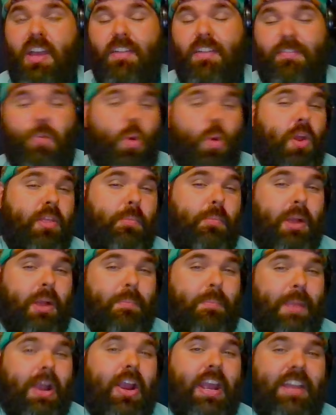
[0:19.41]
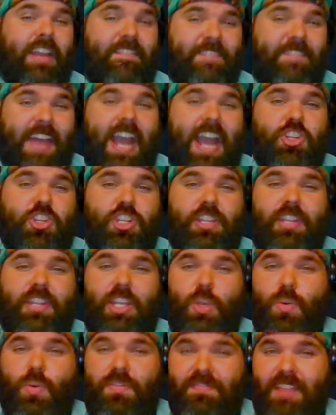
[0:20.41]
for the Barbarian faction
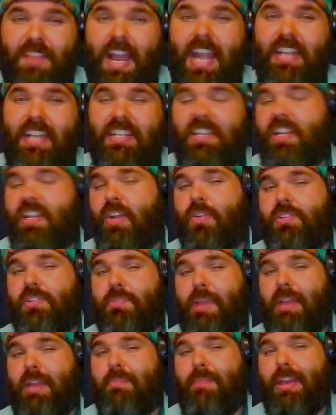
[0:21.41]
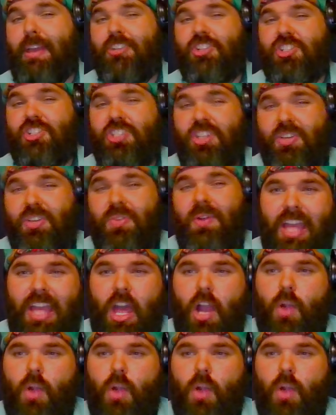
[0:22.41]
that you will find in Heroes of Might and Magic 2.